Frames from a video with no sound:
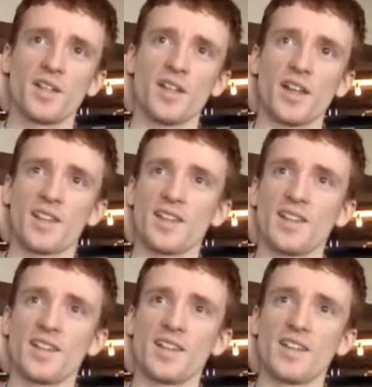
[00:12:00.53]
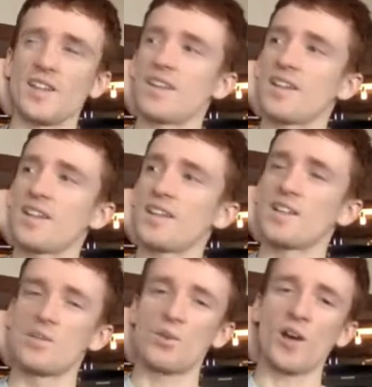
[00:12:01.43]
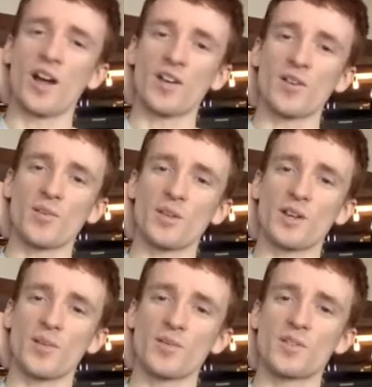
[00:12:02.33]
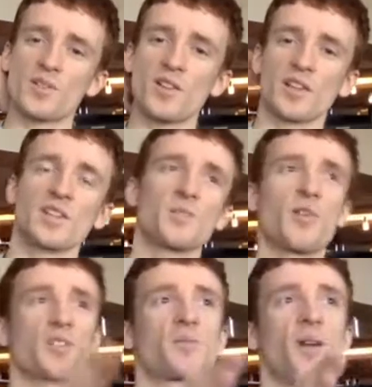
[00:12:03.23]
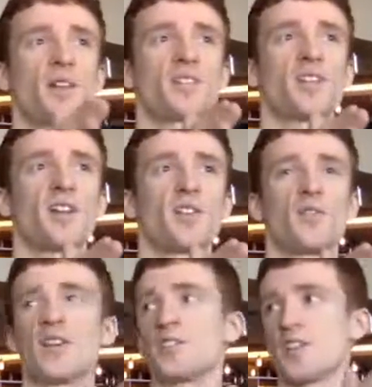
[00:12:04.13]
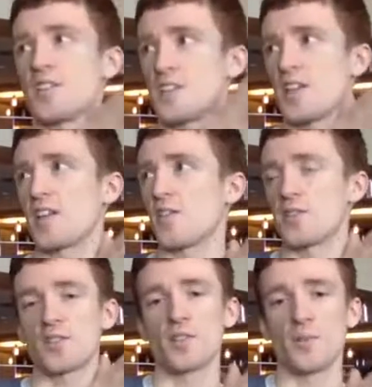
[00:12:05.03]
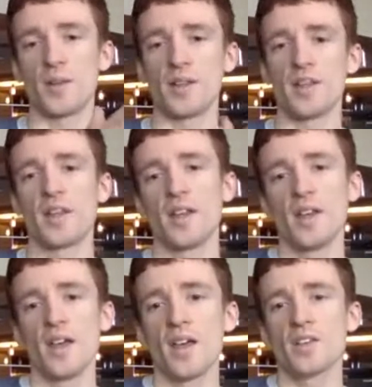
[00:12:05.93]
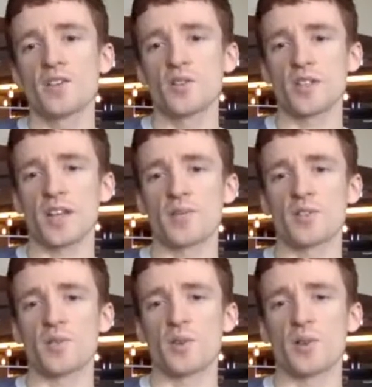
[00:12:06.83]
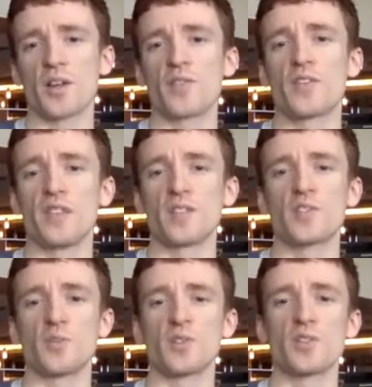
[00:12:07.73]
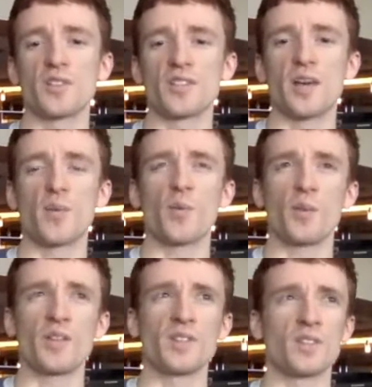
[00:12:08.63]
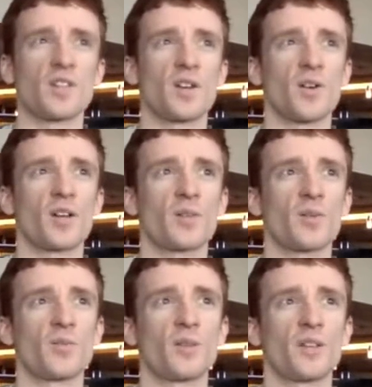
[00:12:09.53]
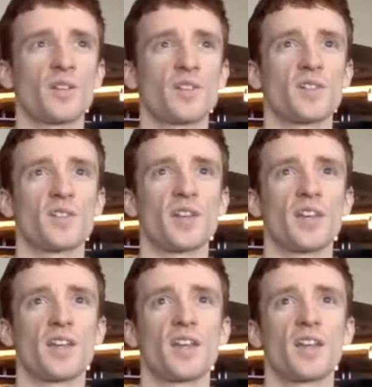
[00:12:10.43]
like the more accurate it becomes, like the smaller standard deviation because it's getting closer to the mean. So it's like I'm just wondering if the distribution of the sample means is the correct one because it's like.